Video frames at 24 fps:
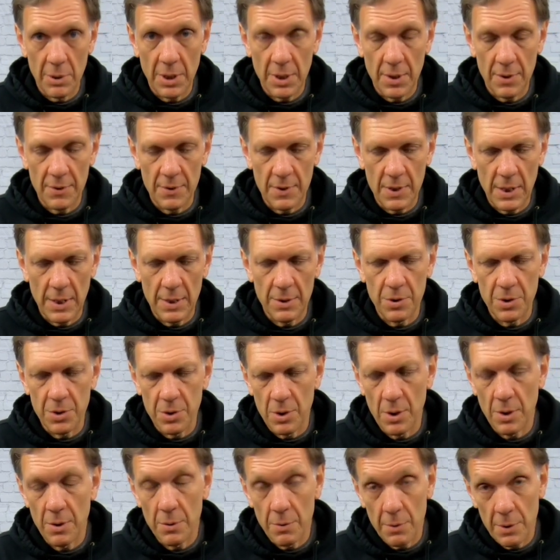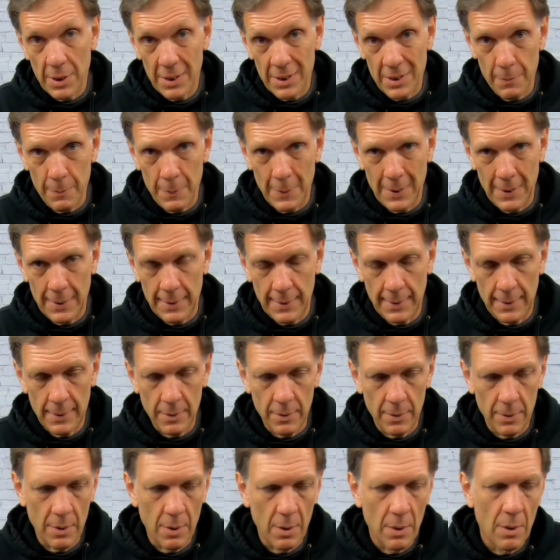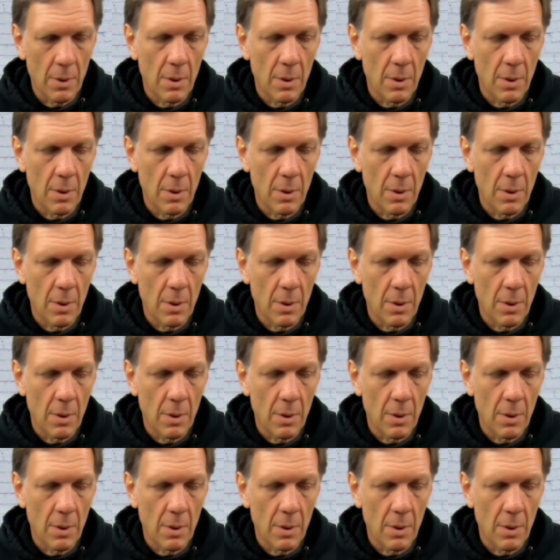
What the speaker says: because of that. Generally speaking,